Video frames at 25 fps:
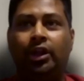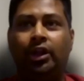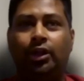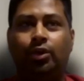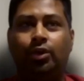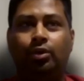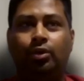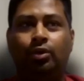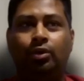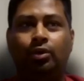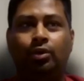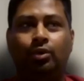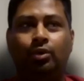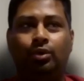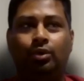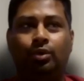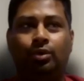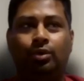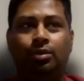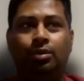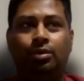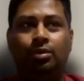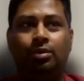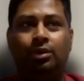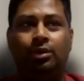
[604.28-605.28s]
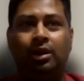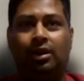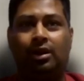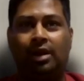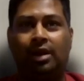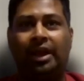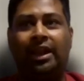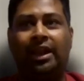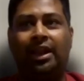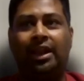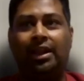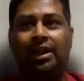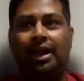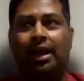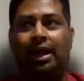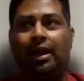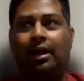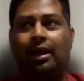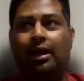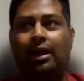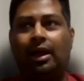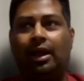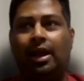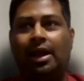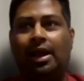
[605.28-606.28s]
to write
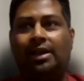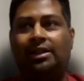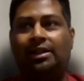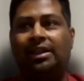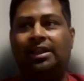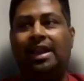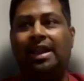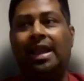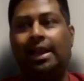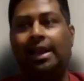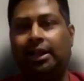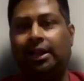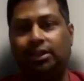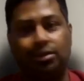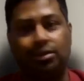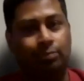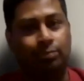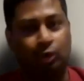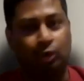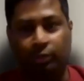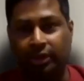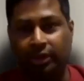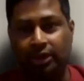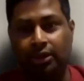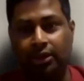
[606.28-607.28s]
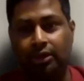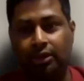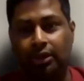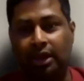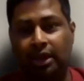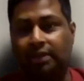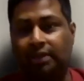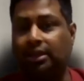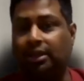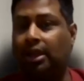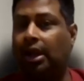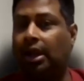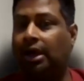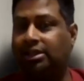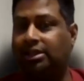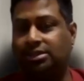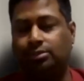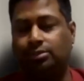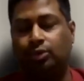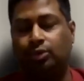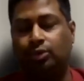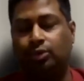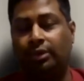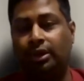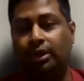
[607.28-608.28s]
at the nth moment, at the last
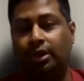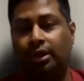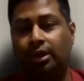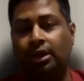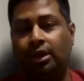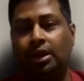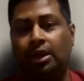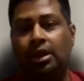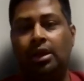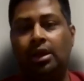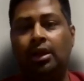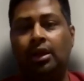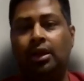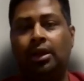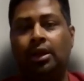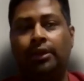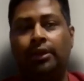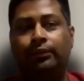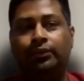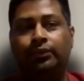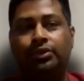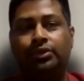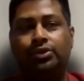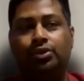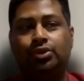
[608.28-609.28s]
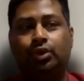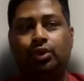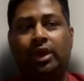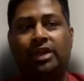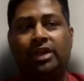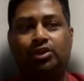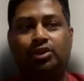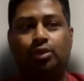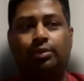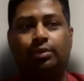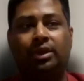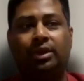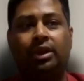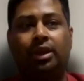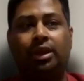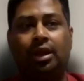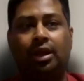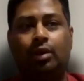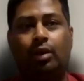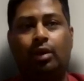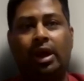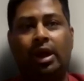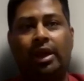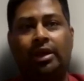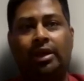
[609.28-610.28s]
moment. So SOP
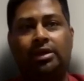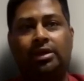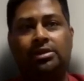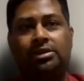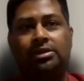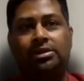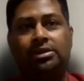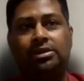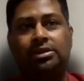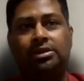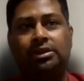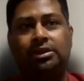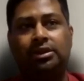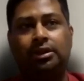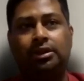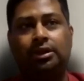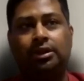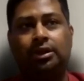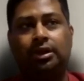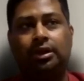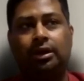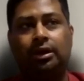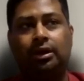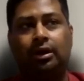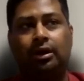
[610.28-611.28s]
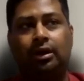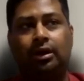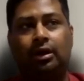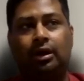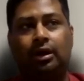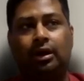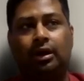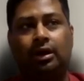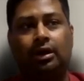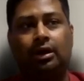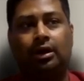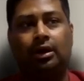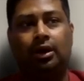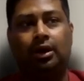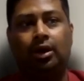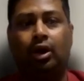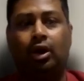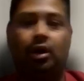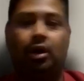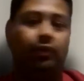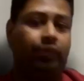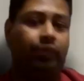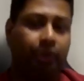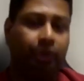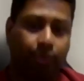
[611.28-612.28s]
requires a lot
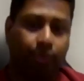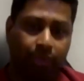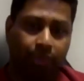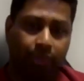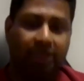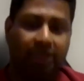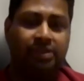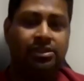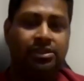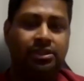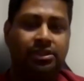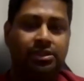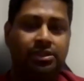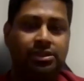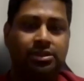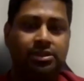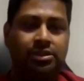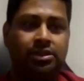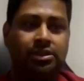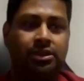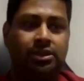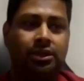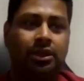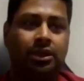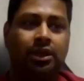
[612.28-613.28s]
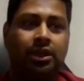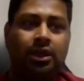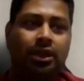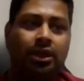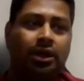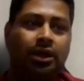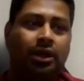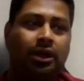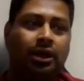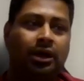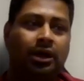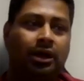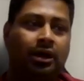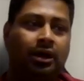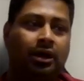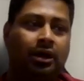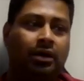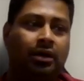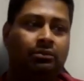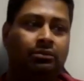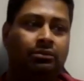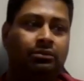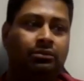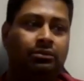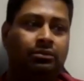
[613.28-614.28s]
of due diligence.
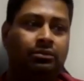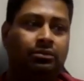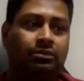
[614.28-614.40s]
Um,